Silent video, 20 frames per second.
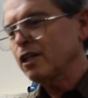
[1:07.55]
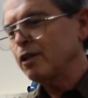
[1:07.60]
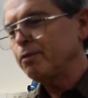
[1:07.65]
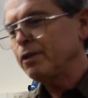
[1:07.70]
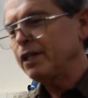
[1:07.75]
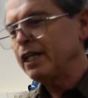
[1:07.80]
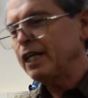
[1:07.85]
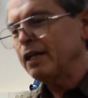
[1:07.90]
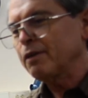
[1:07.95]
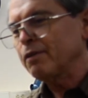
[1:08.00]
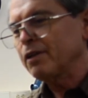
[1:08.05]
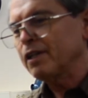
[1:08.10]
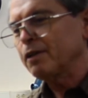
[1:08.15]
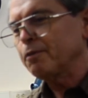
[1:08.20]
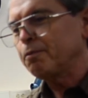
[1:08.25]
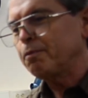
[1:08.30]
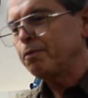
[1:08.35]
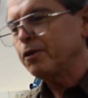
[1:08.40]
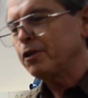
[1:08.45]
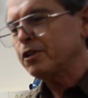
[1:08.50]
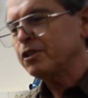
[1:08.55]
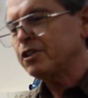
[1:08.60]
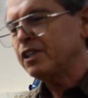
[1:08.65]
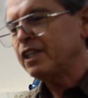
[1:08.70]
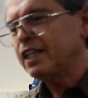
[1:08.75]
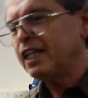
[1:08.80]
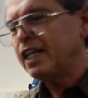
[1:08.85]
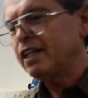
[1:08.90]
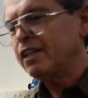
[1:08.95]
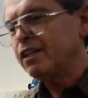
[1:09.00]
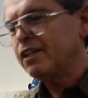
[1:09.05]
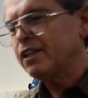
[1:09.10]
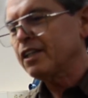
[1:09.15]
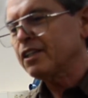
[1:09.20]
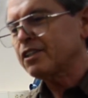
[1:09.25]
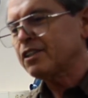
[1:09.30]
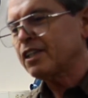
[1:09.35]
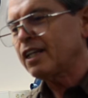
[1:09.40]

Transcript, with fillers: to be able to push the end of this,